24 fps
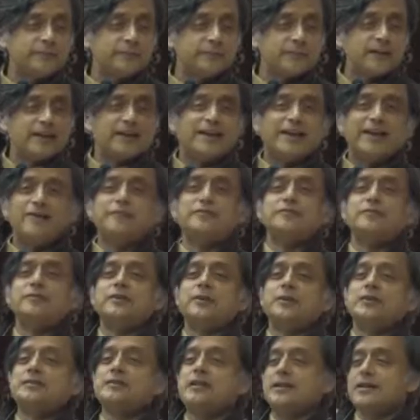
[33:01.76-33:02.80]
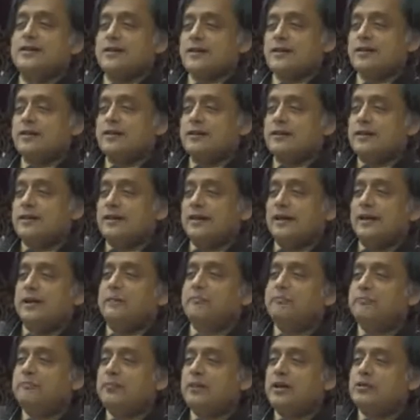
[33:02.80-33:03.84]
that every day
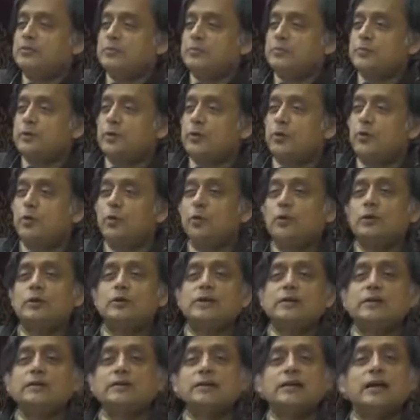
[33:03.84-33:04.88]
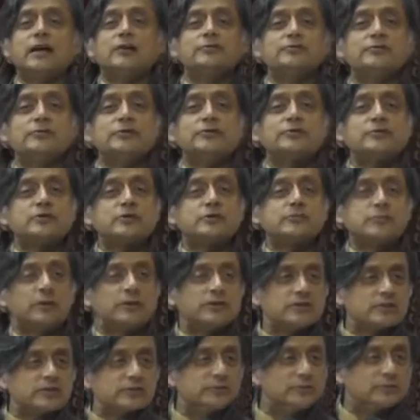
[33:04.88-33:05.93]
MPs would be holding the government
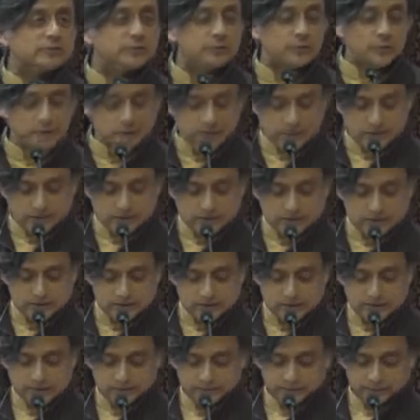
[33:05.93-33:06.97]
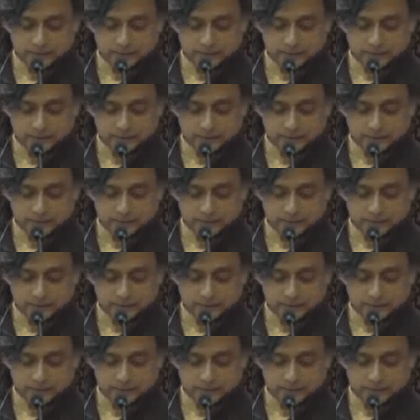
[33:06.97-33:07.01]
responsible for what they were doing.